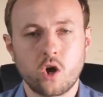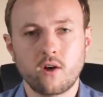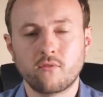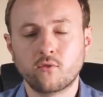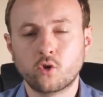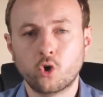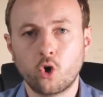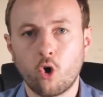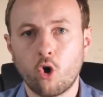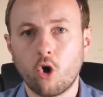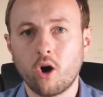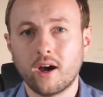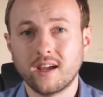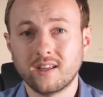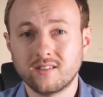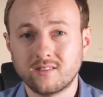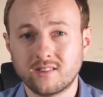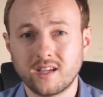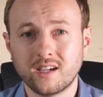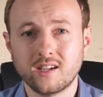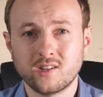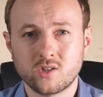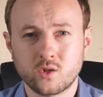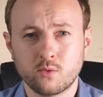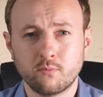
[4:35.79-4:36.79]
I've got a
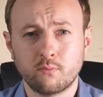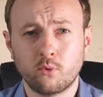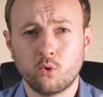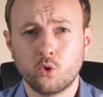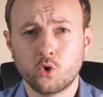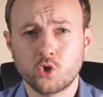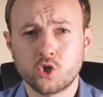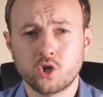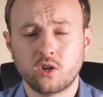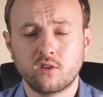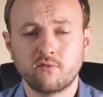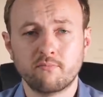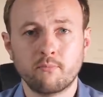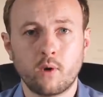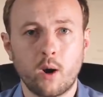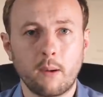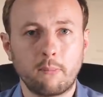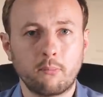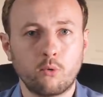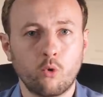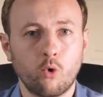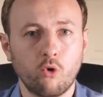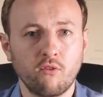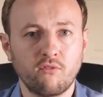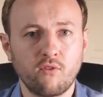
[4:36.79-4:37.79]
decent portion of my
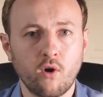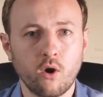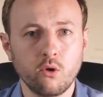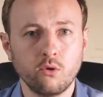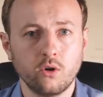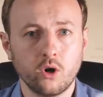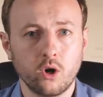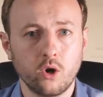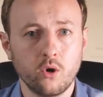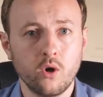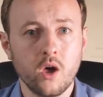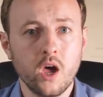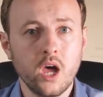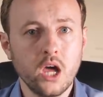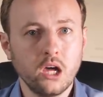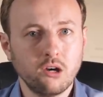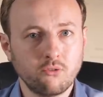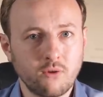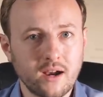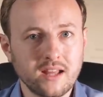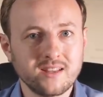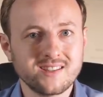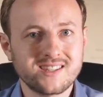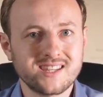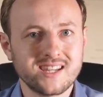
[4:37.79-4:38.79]
portfolio
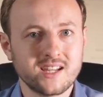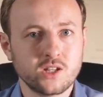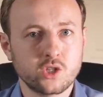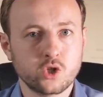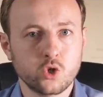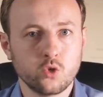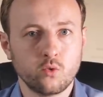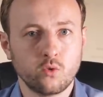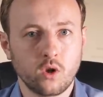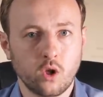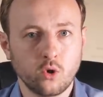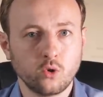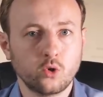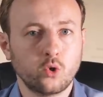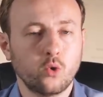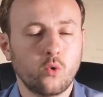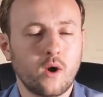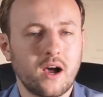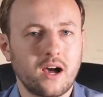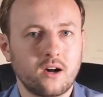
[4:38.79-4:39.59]
rented to local